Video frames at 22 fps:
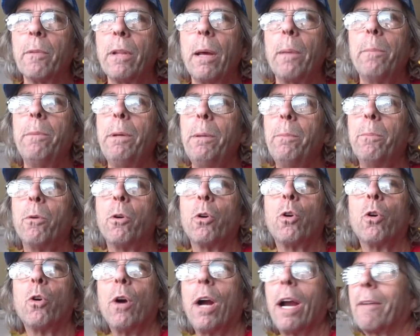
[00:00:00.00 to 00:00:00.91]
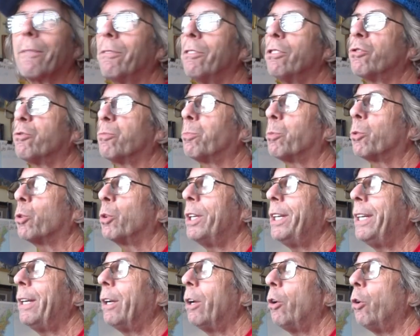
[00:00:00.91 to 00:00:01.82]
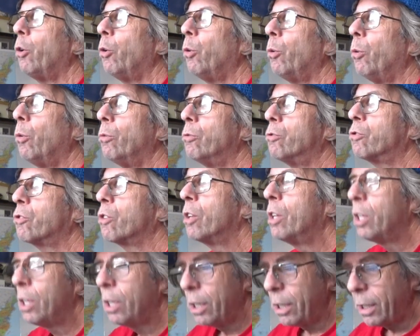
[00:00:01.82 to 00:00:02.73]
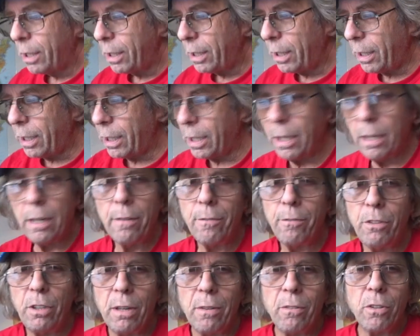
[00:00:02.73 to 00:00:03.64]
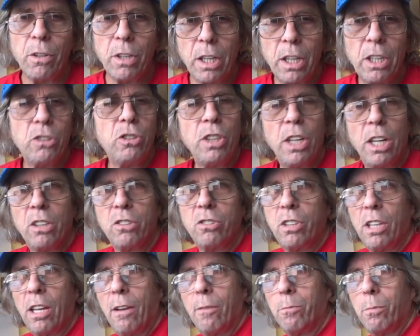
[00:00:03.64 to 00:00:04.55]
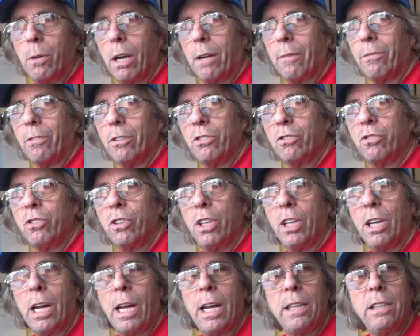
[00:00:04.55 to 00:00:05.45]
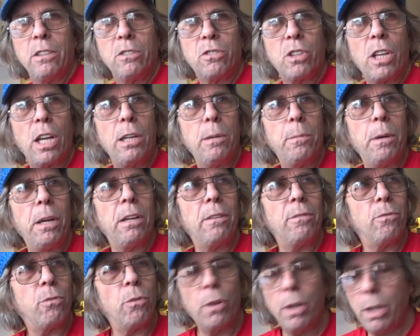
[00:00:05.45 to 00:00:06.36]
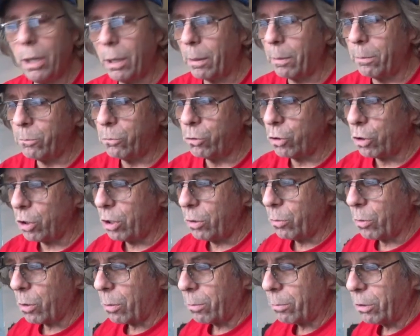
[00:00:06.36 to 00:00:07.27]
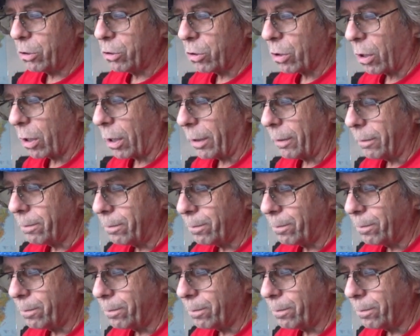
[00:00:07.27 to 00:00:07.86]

That'd be breakfast burritos. And if you ever get a chance to have breakfast and I decide to make it for you, I'm sure you won't be sorry.